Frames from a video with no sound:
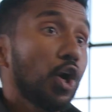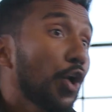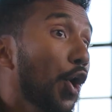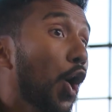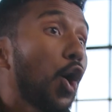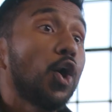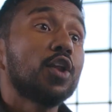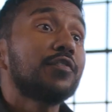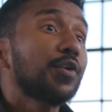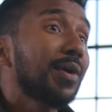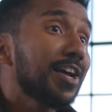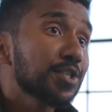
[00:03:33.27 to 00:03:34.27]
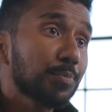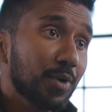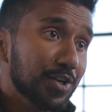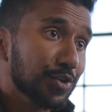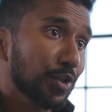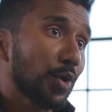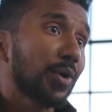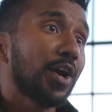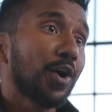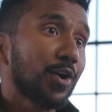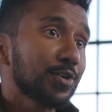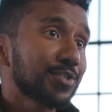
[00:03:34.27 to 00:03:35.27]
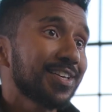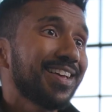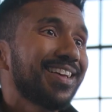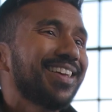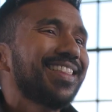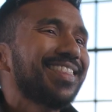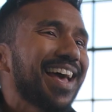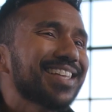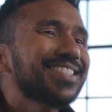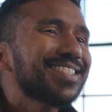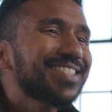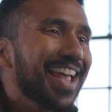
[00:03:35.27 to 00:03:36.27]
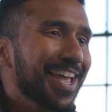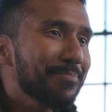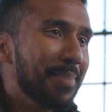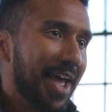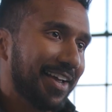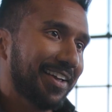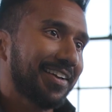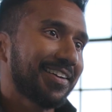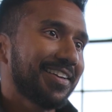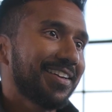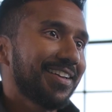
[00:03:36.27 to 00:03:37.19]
on all of your aspirational OKRs, that's sandbagging.